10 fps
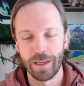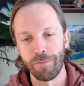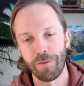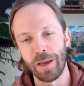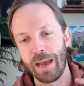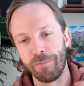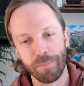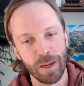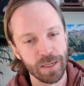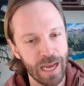if you have
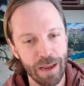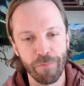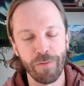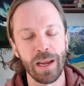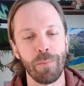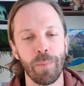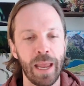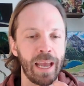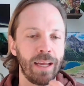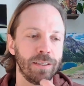a time frame
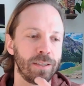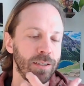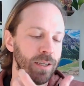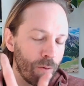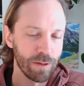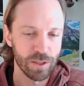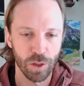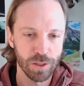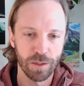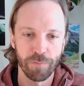and a
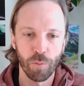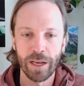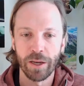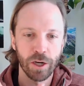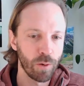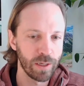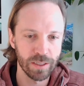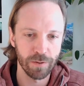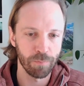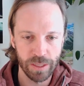result of when you're going
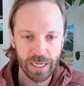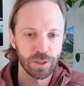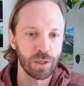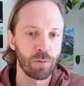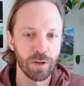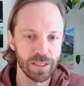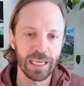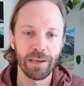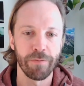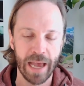to potentially
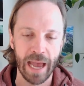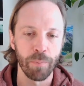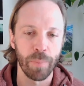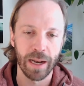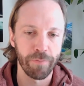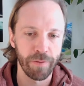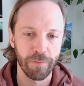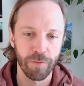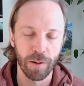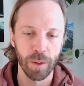receive that
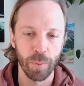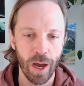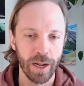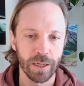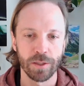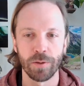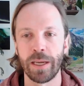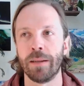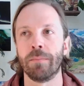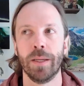benefit from the product, so
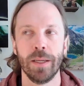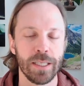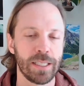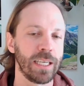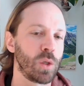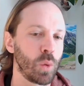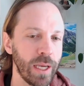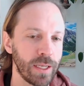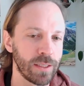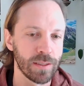in 6
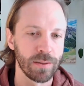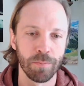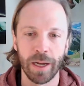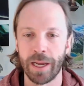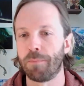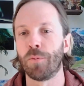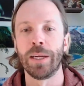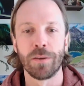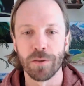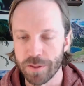weeks my
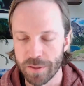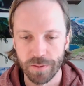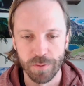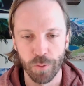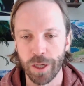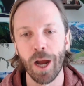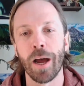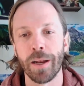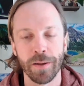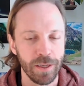wrinkles were
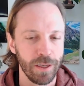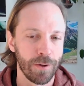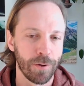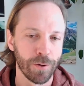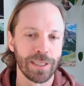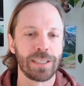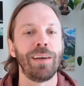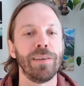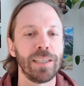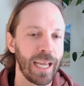gone, or in
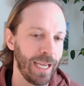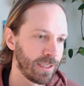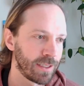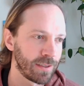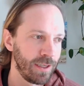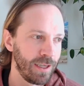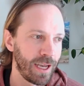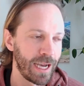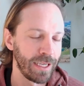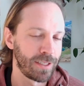7 days
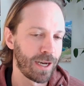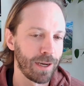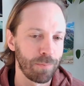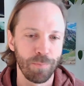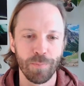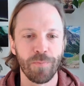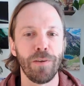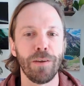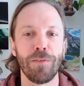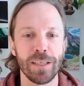I saw
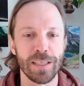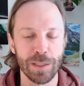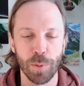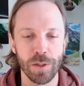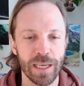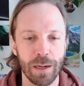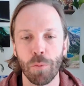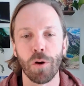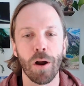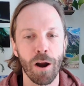56%
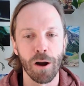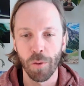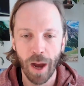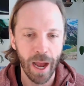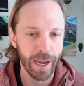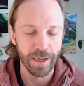more ROI.